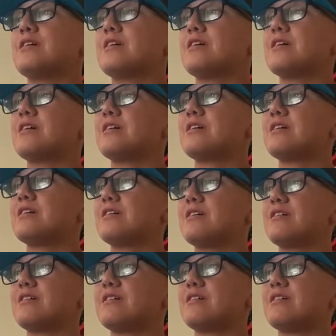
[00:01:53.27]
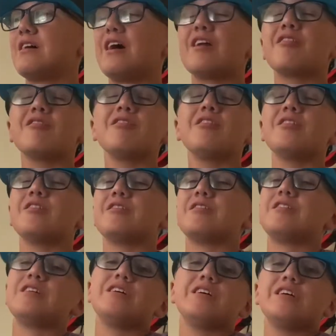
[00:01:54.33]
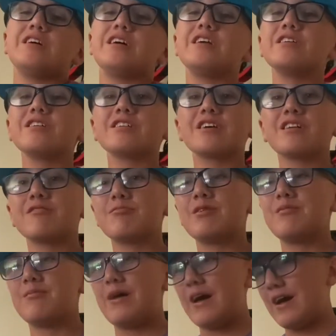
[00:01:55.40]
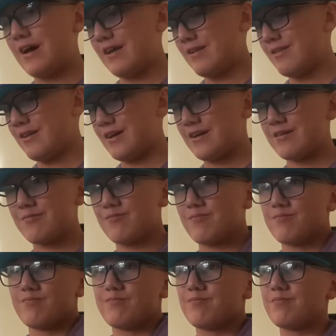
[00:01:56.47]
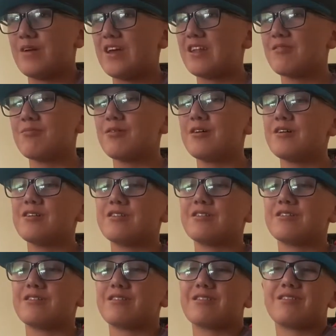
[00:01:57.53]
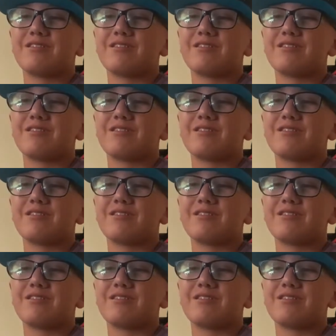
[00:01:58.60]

I don't know. It just gets me mad. Like, baseball is just